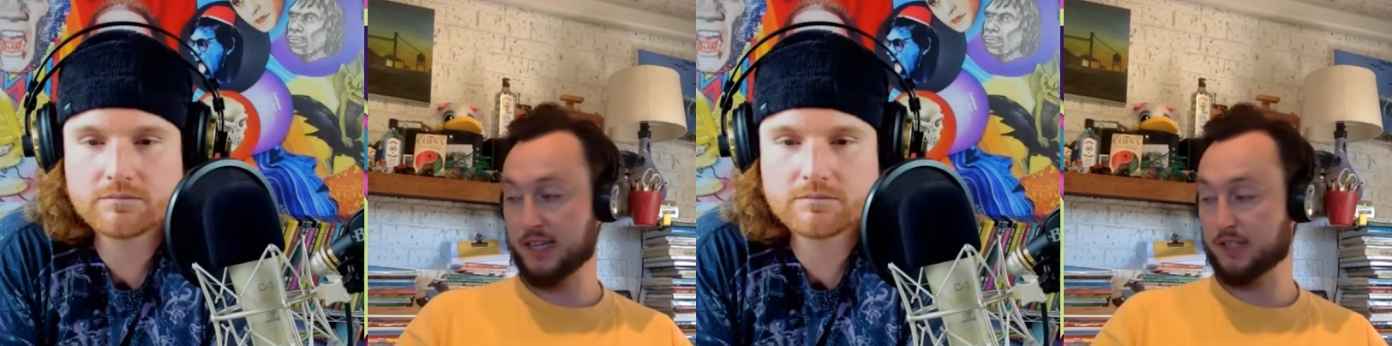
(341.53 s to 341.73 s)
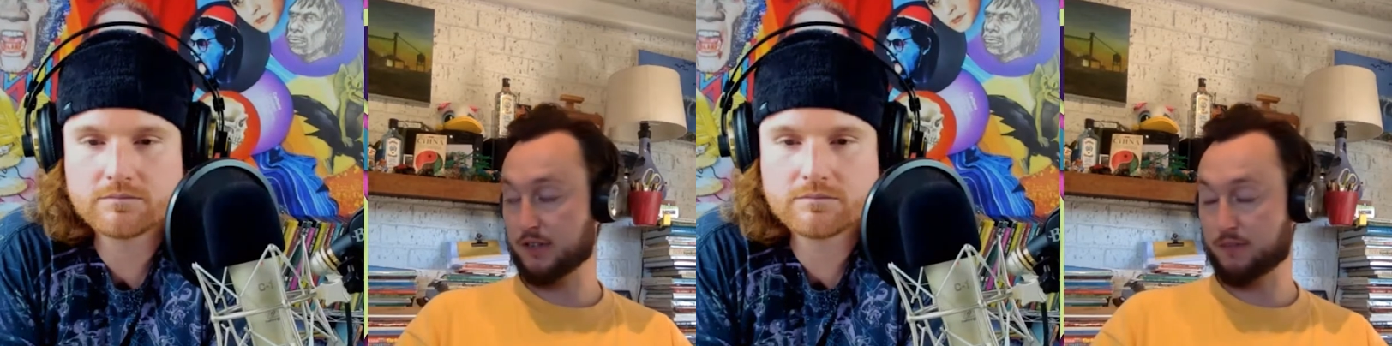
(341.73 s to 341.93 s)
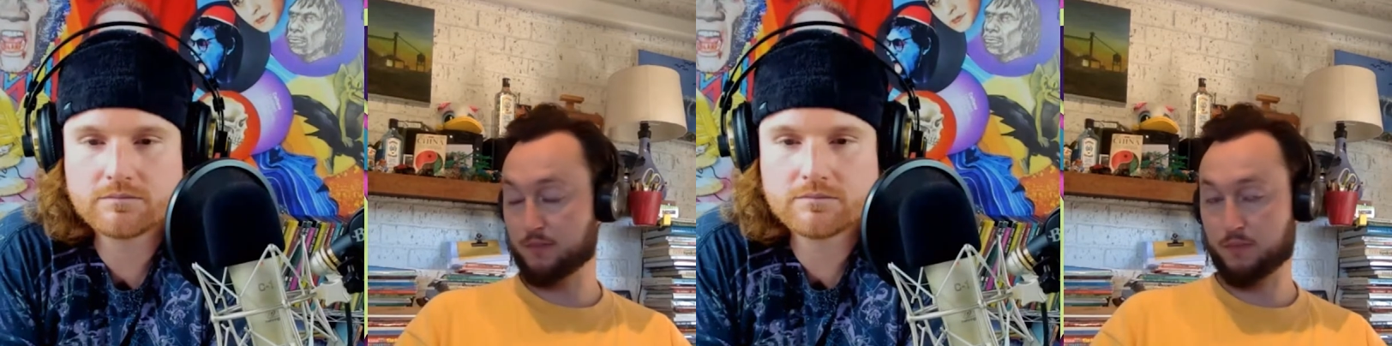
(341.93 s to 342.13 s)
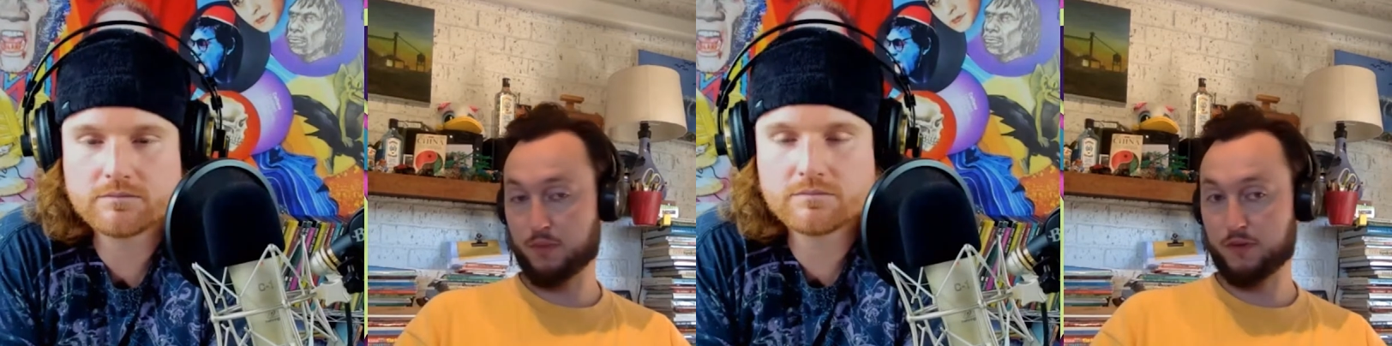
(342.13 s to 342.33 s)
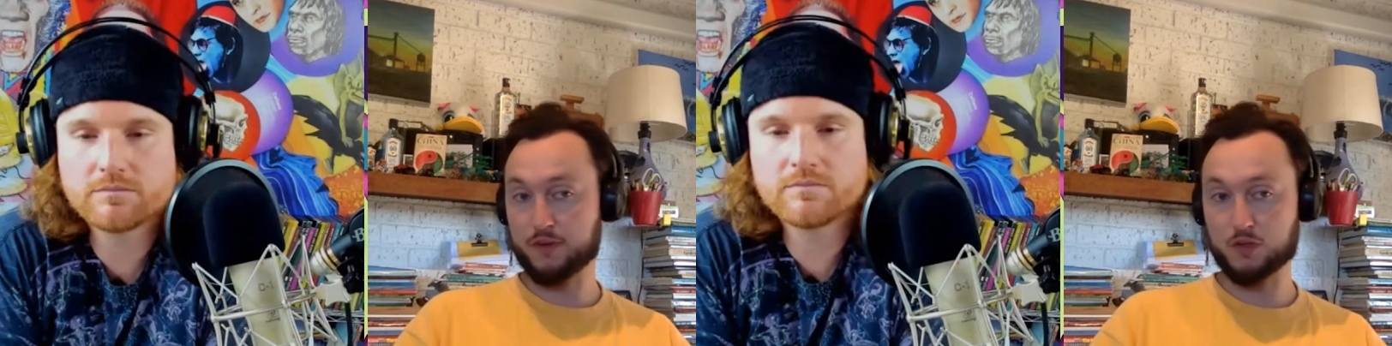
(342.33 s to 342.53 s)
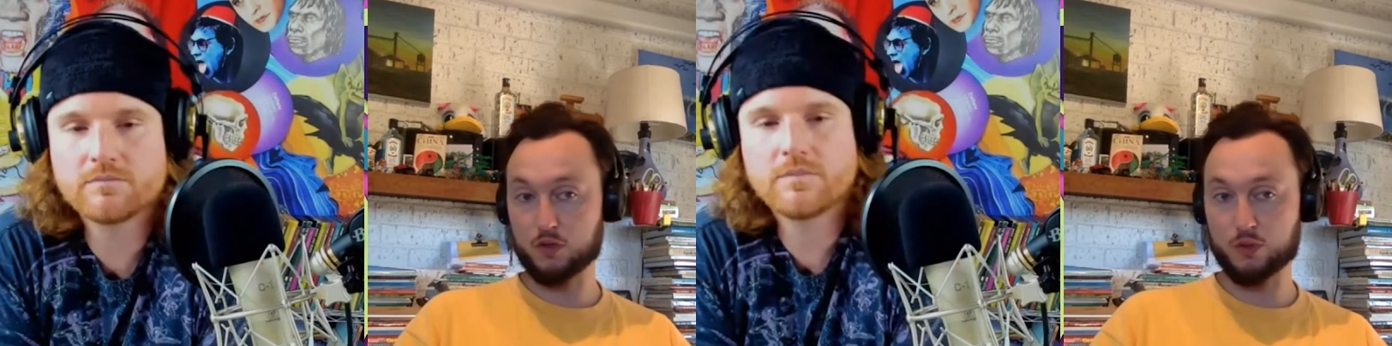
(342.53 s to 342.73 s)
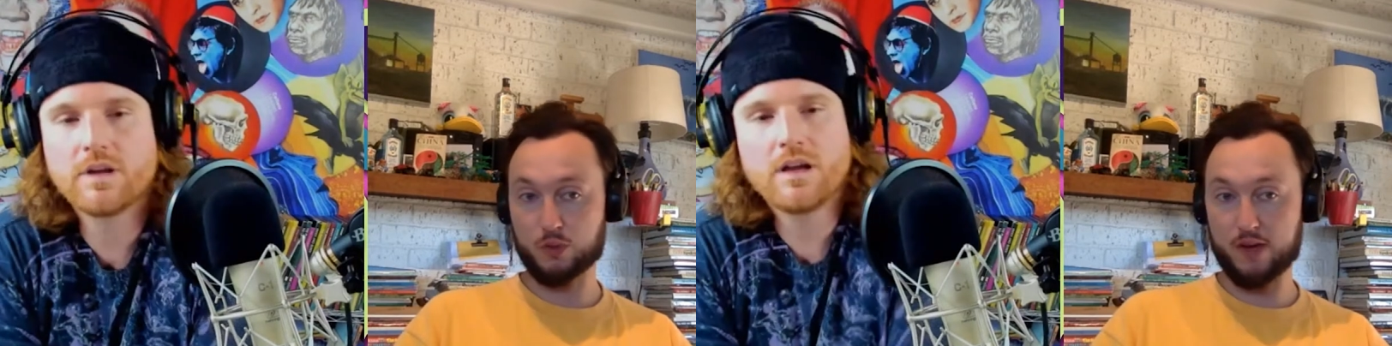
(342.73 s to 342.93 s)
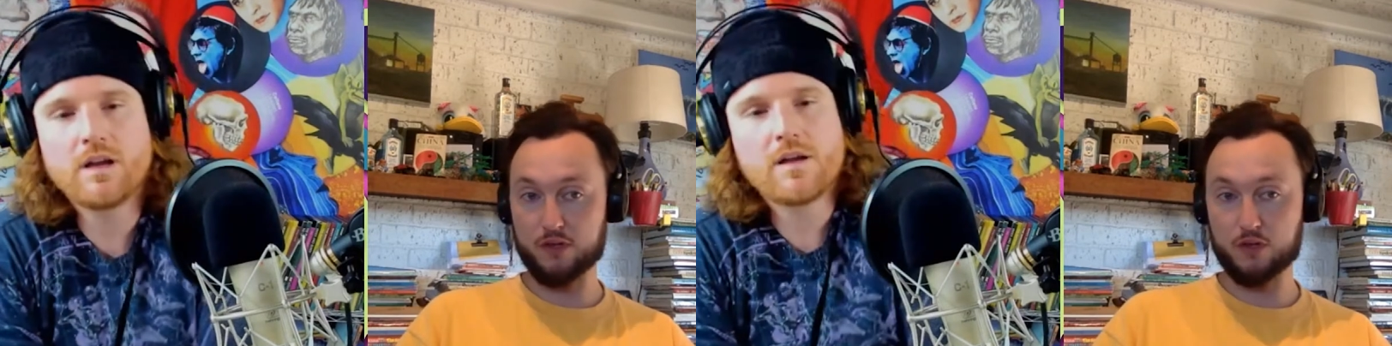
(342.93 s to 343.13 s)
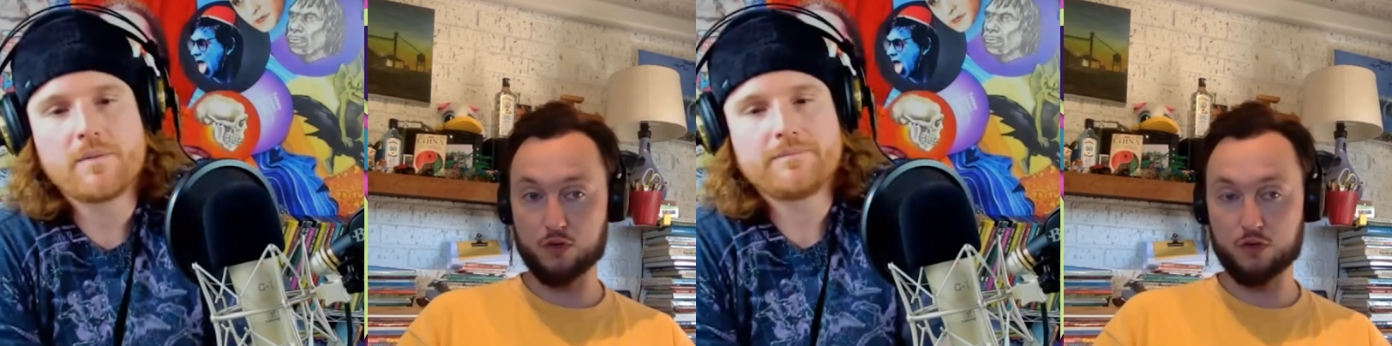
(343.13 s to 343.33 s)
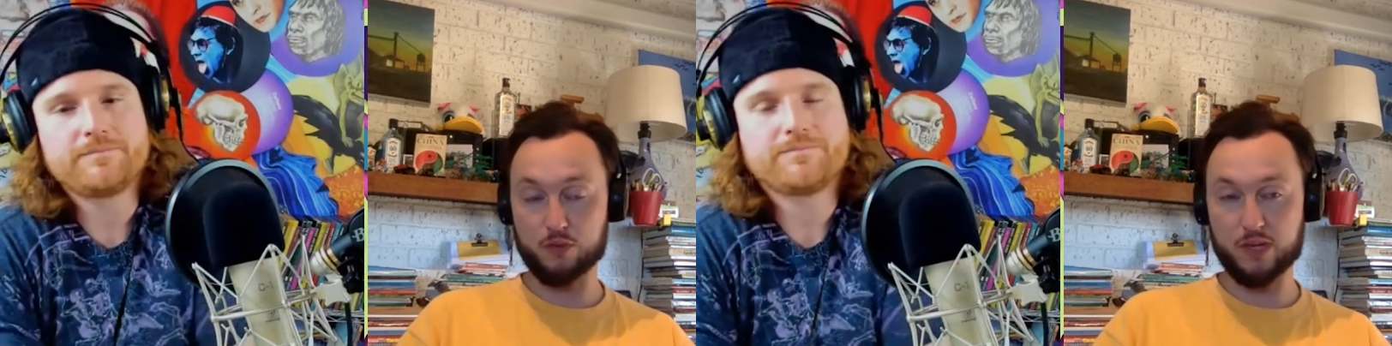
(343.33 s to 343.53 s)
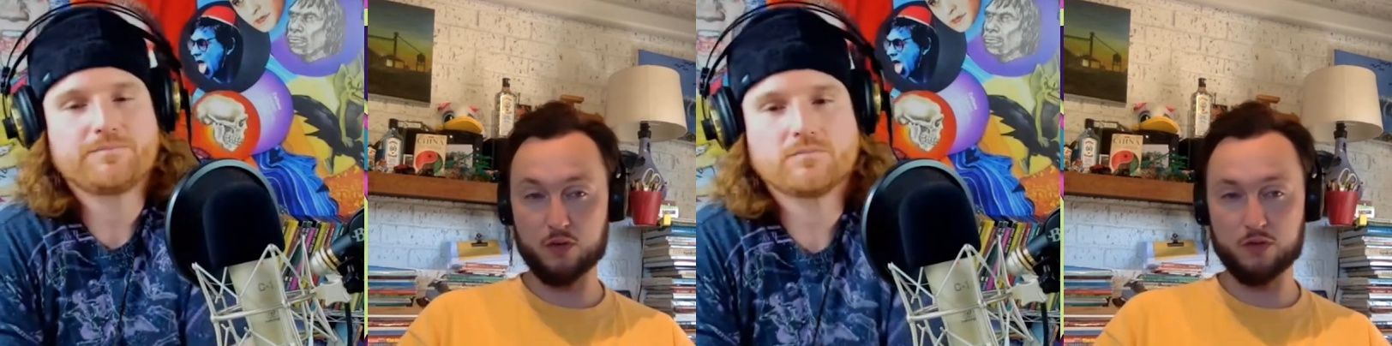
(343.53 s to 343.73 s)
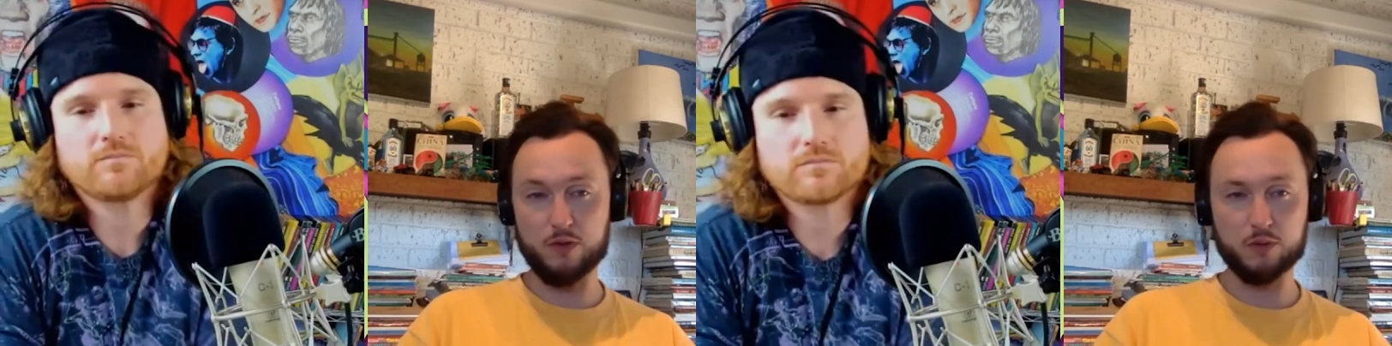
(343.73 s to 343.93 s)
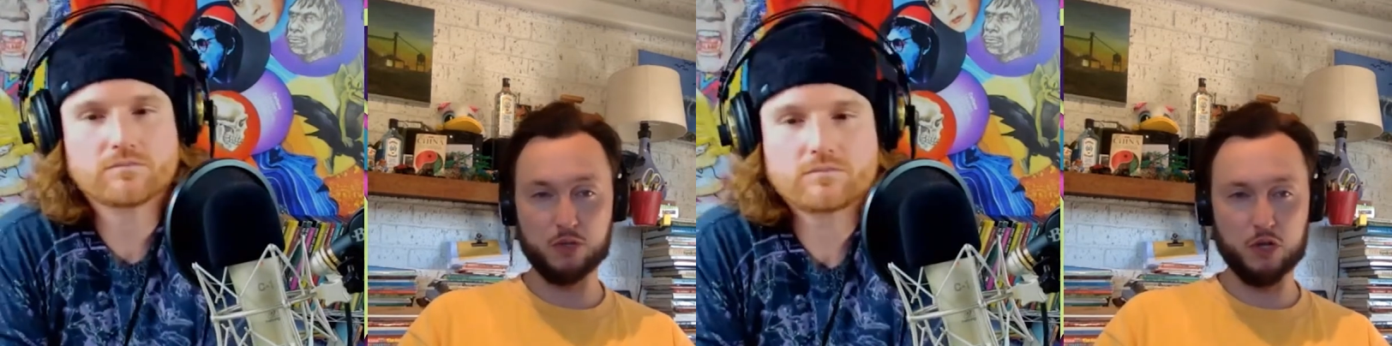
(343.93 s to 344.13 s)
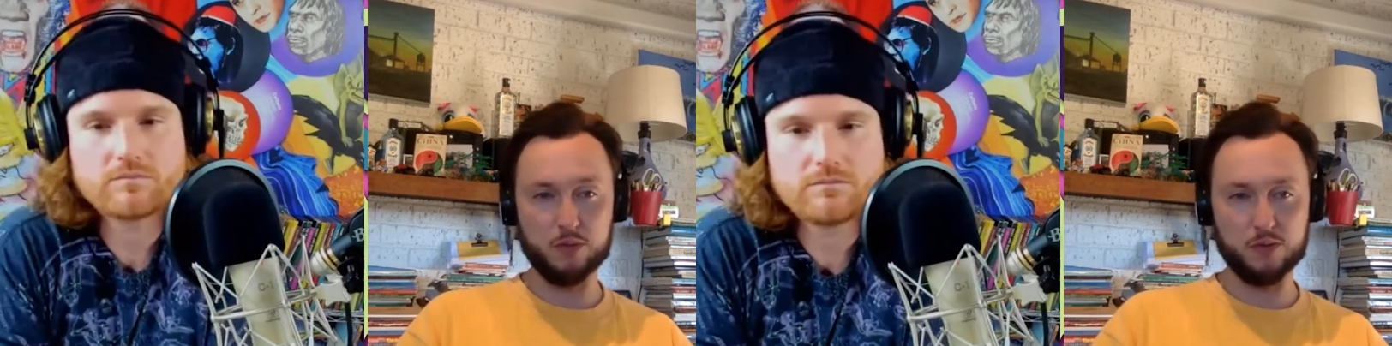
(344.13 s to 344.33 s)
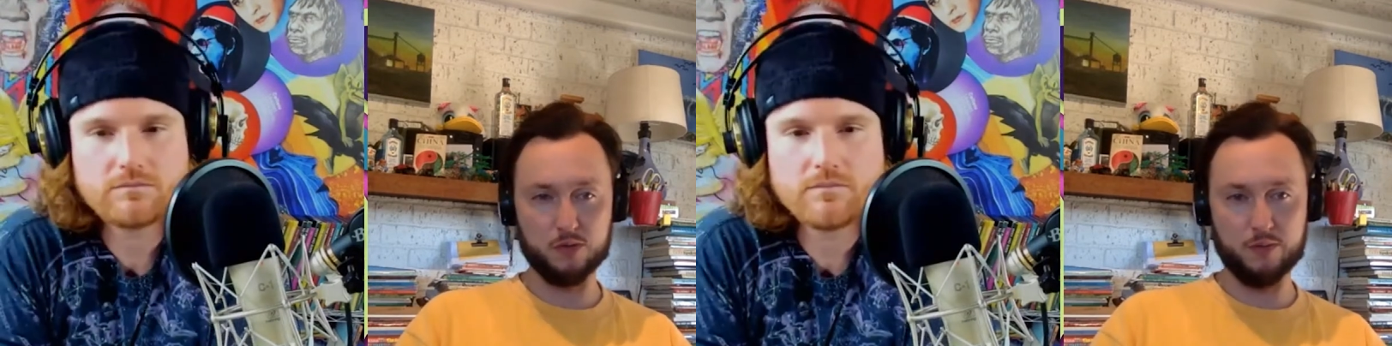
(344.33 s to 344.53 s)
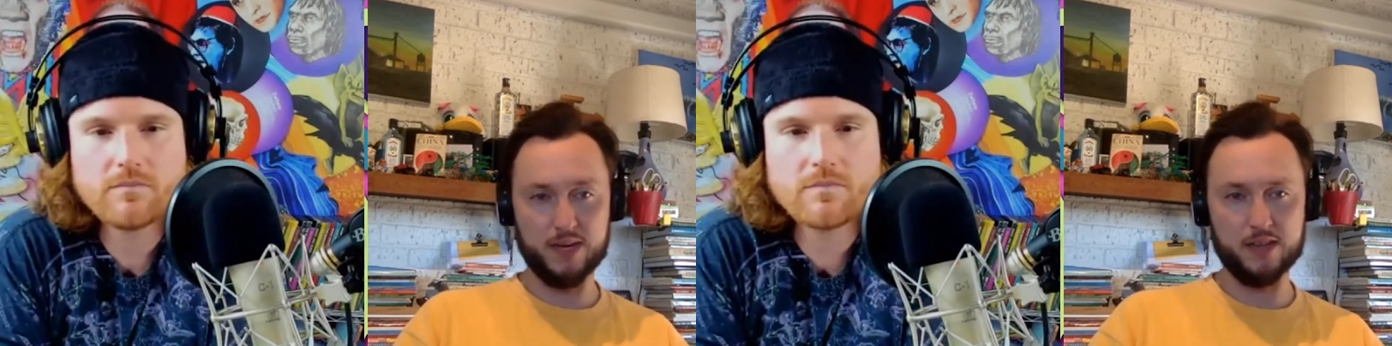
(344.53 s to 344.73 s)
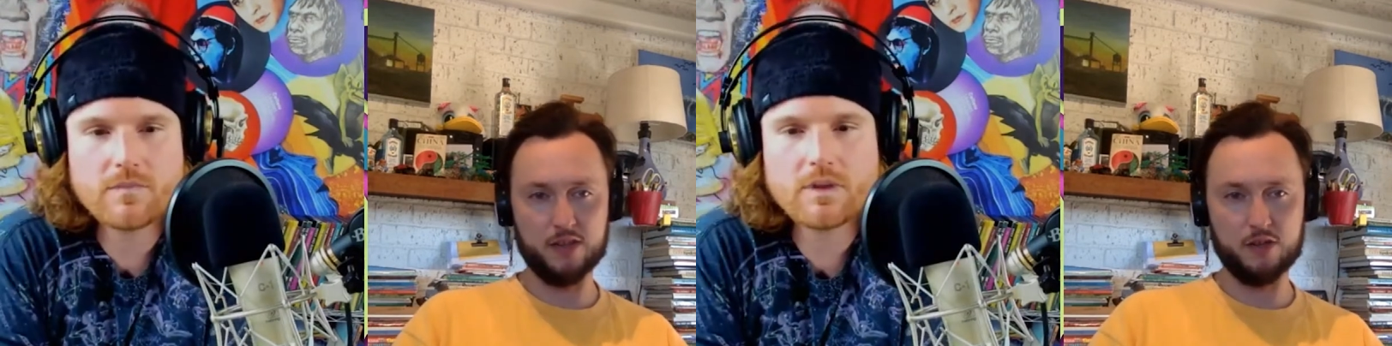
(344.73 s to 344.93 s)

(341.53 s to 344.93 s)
Speaker 1: yeah, so thrift stores, whatever you call them, we call them op shops, or back